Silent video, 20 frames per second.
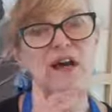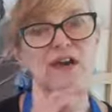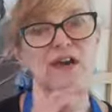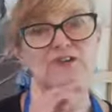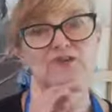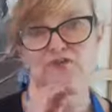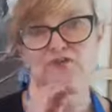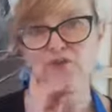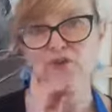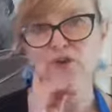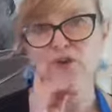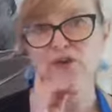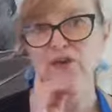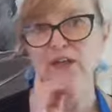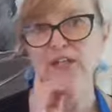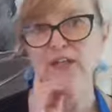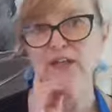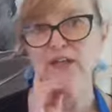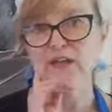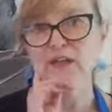a
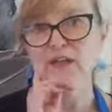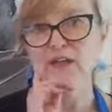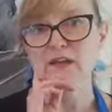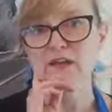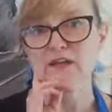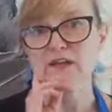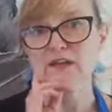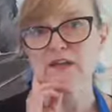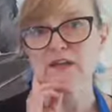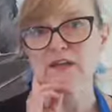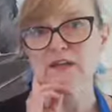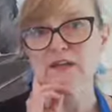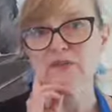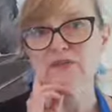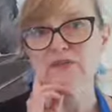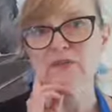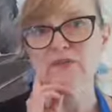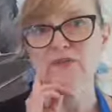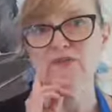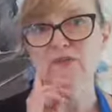drawing
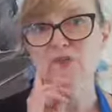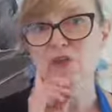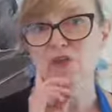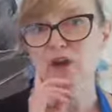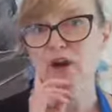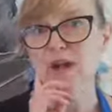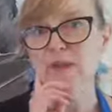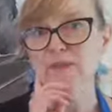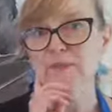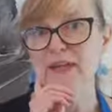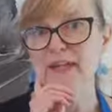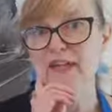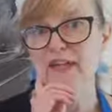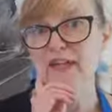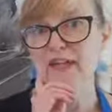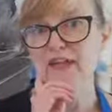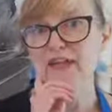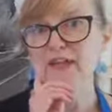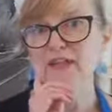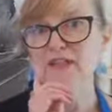before I
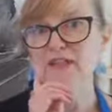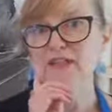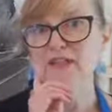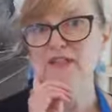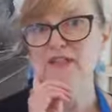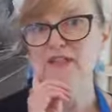began,